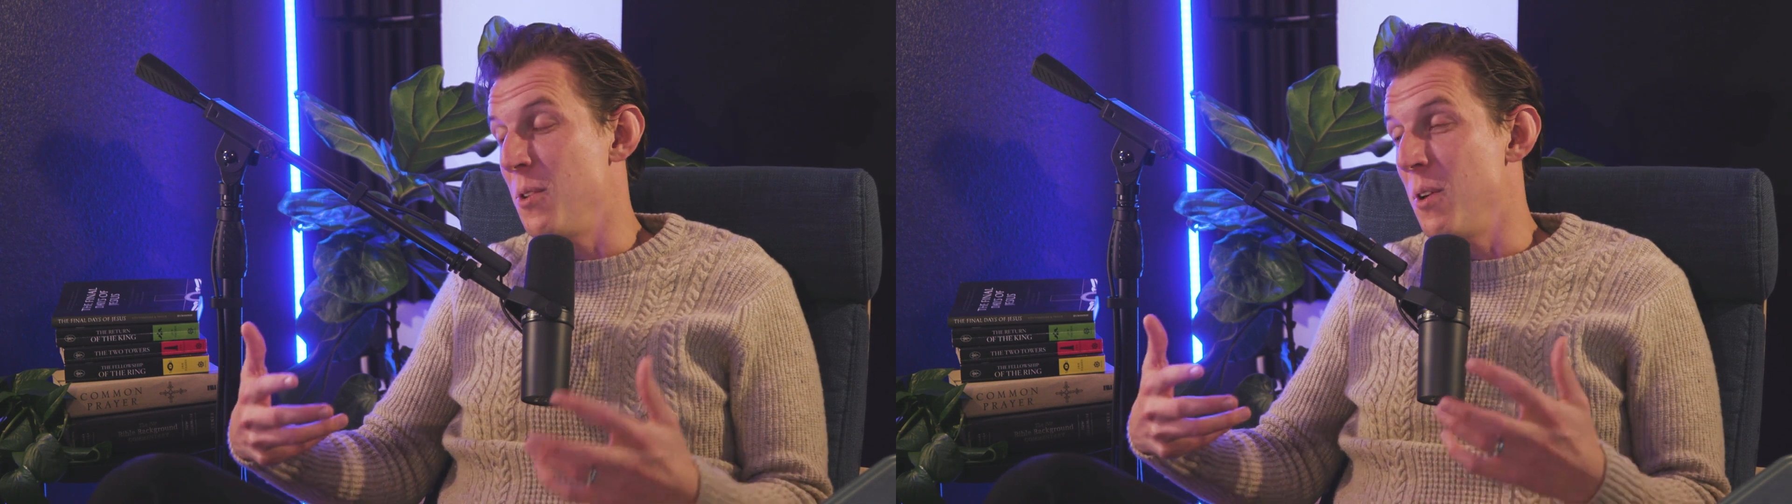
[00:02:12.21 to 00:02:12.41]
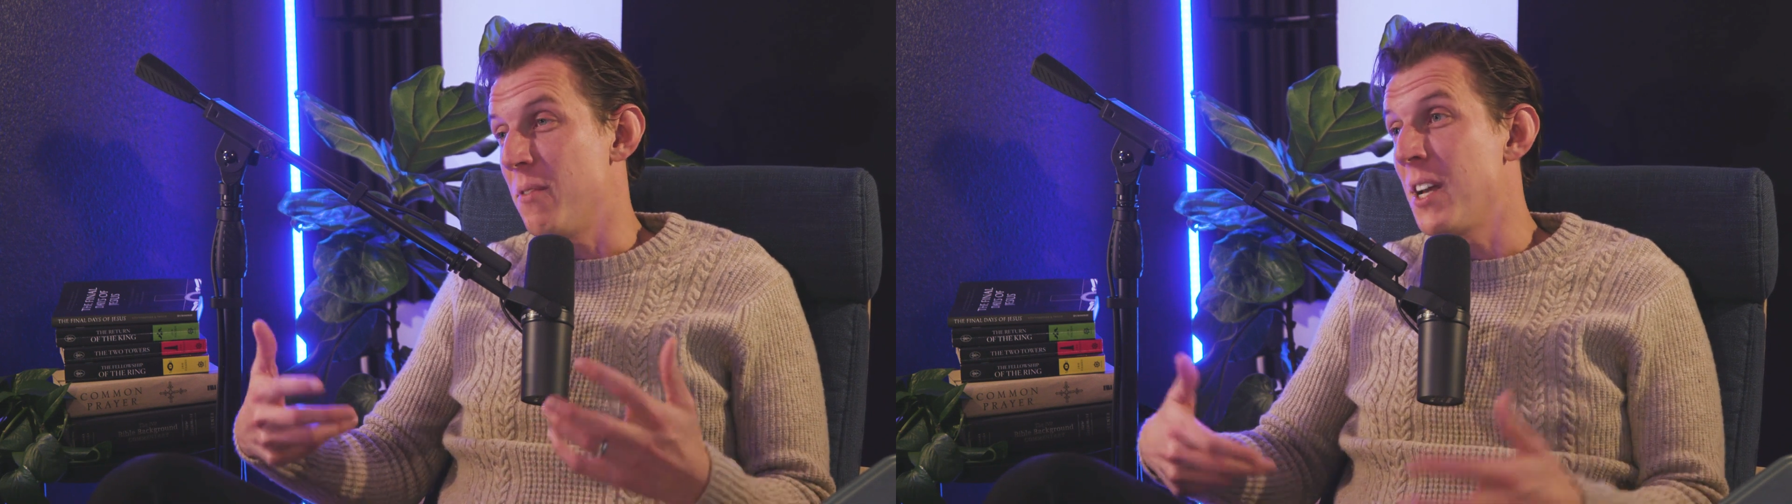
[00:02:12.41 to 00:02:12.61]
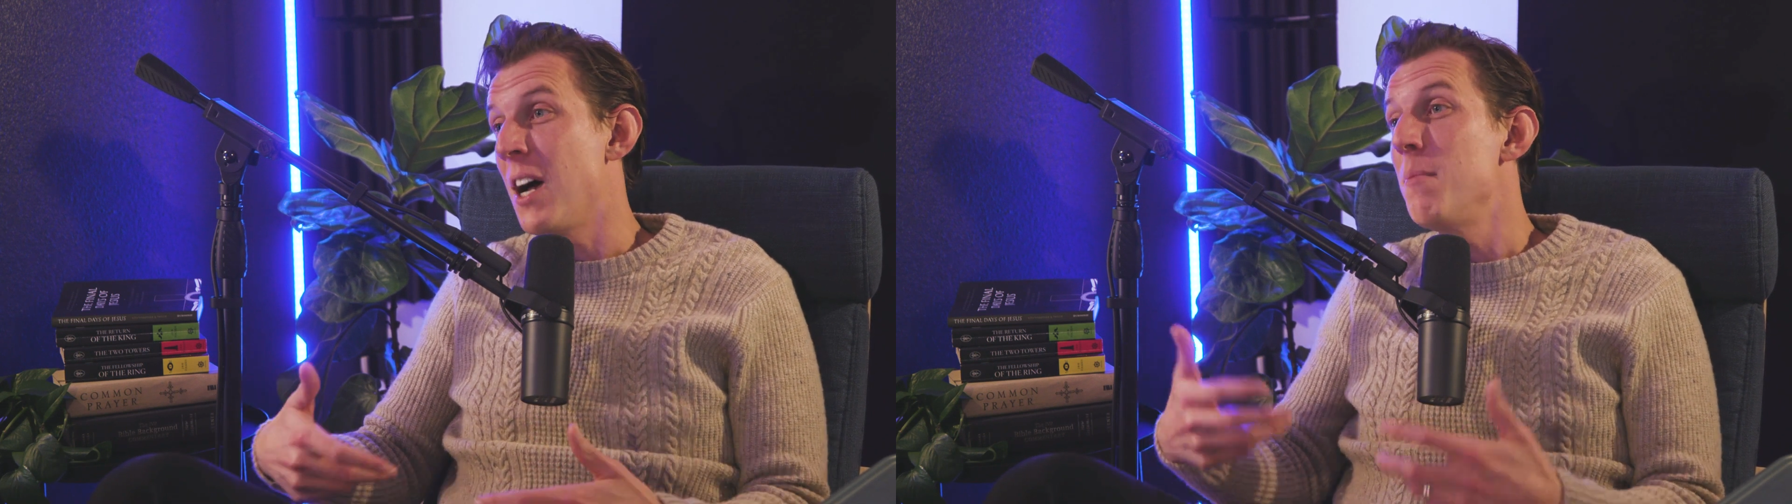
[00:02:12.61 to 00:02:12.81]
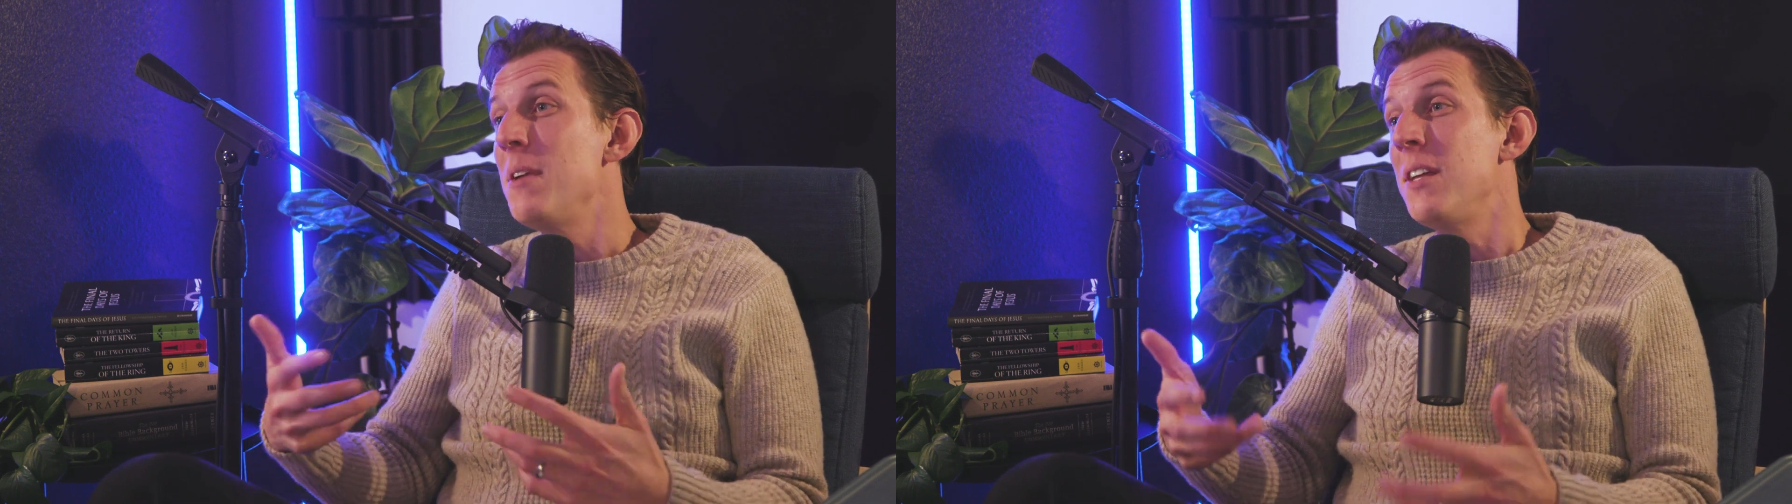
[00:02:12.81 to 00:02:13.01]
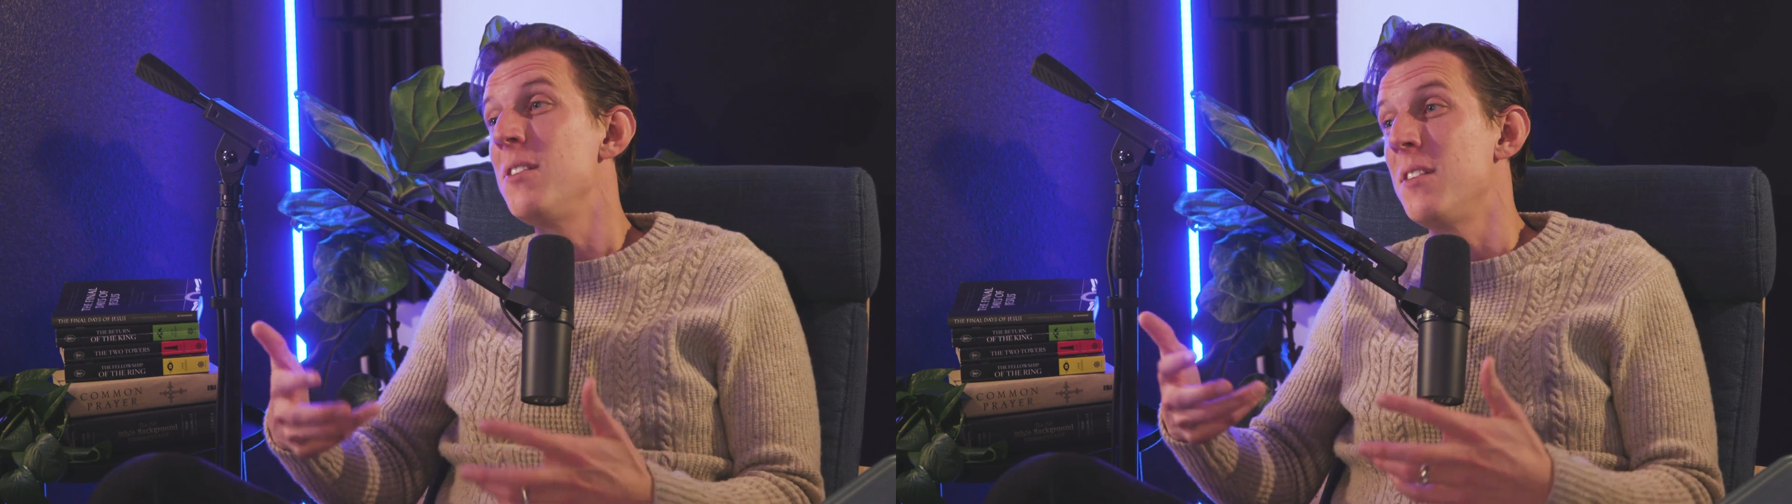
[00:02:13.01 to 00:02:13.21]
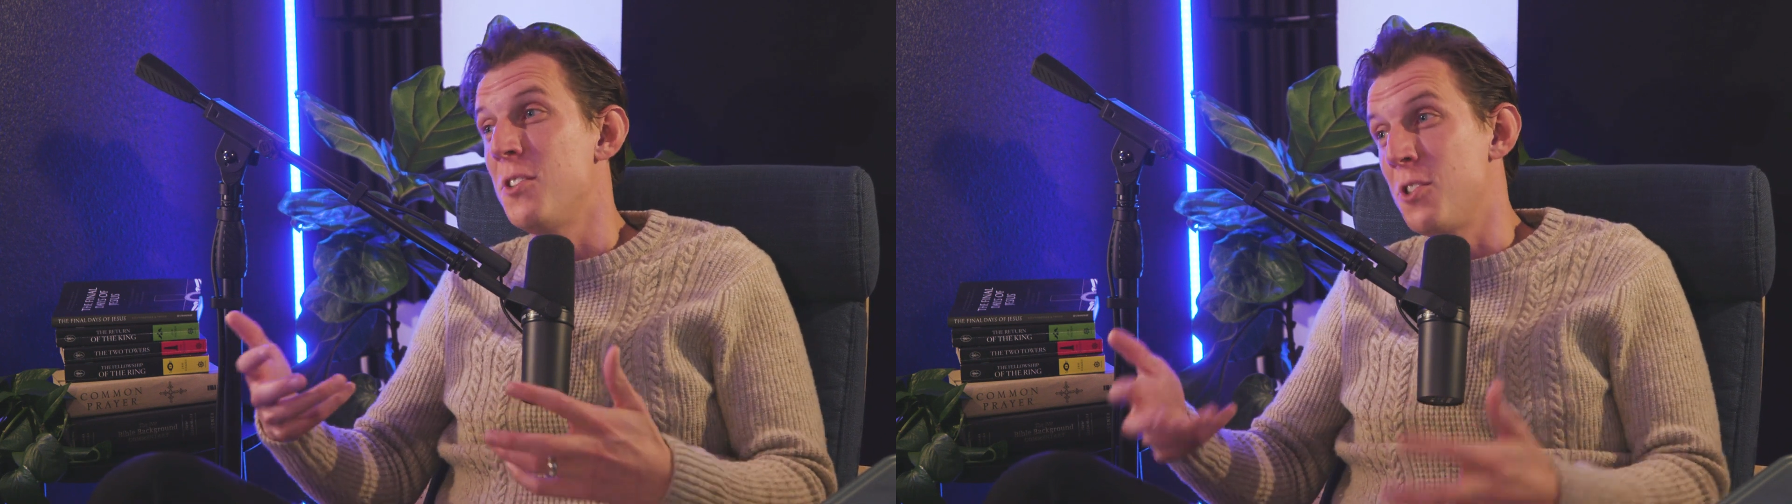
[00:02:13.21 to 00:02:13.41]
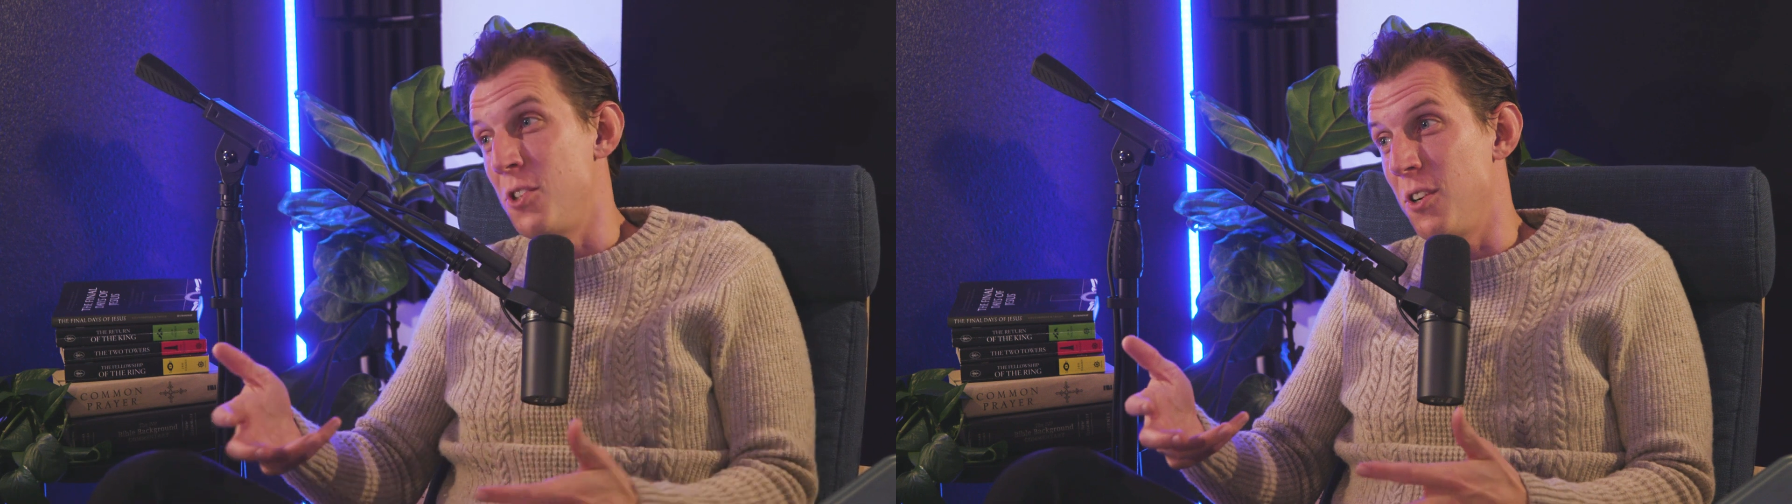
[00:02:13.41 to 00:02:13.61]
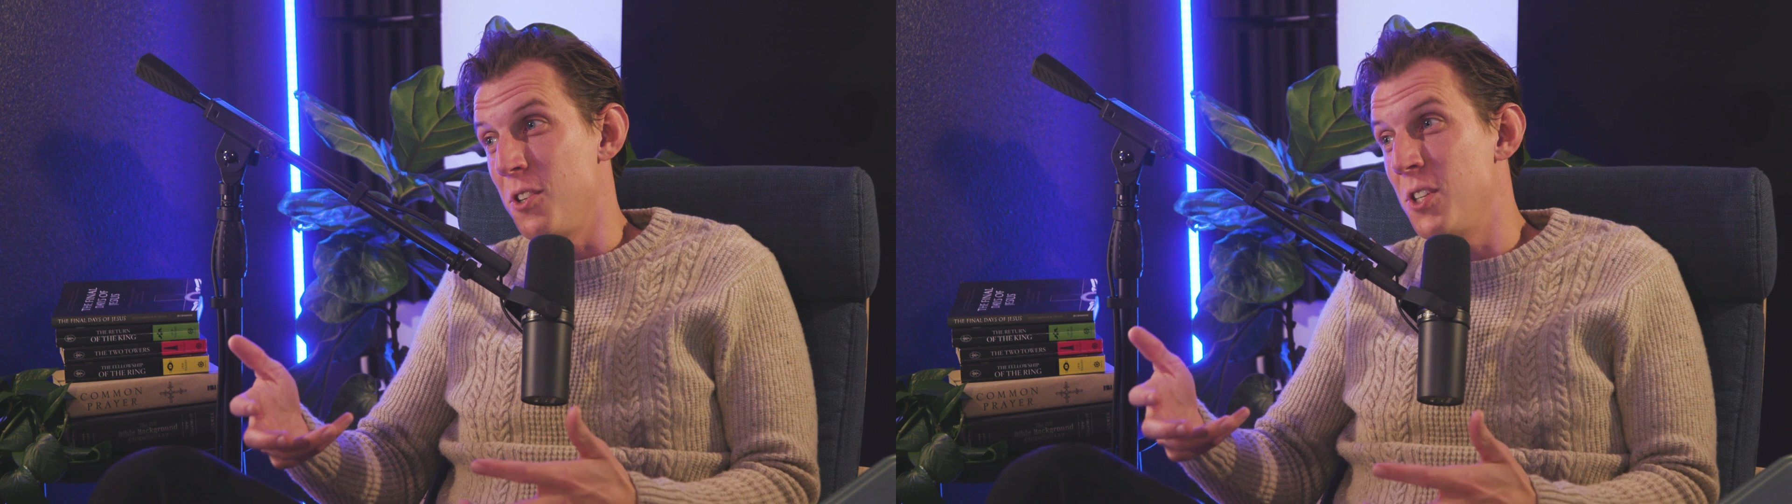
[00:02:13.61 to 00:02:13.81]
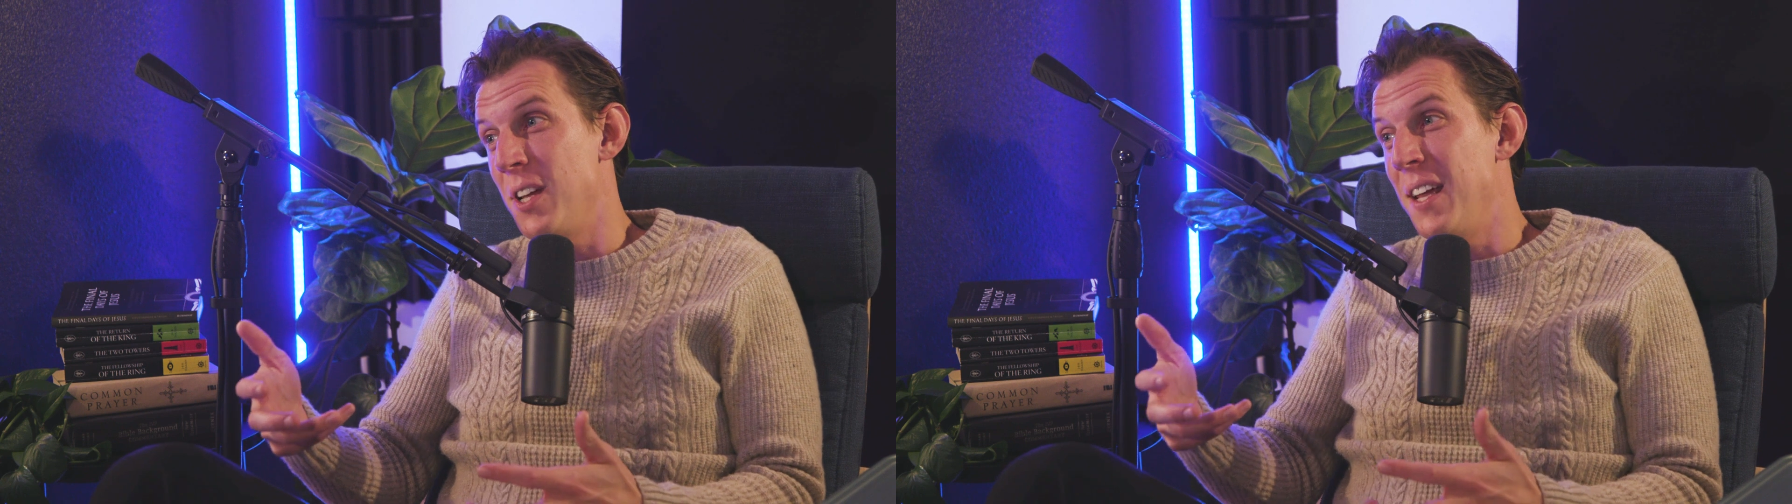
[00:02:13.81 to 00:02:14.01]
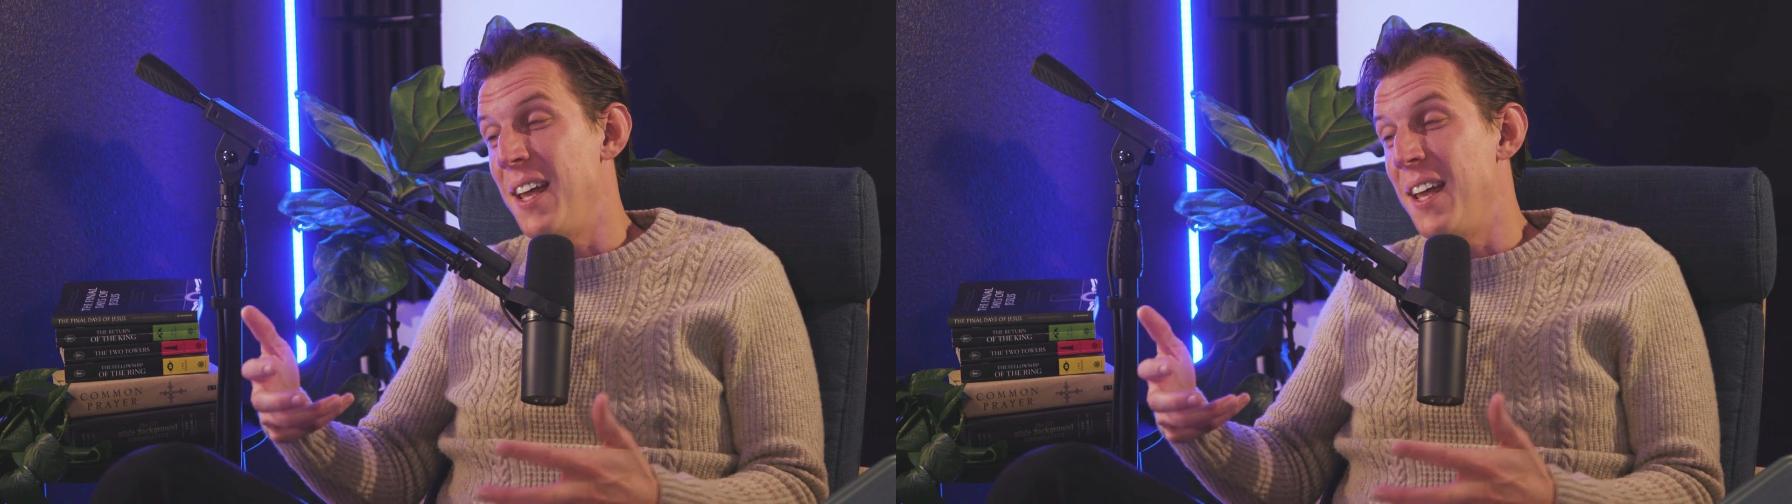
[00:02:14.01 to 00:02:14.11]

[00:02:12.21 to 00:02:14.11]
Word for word: who have come into this church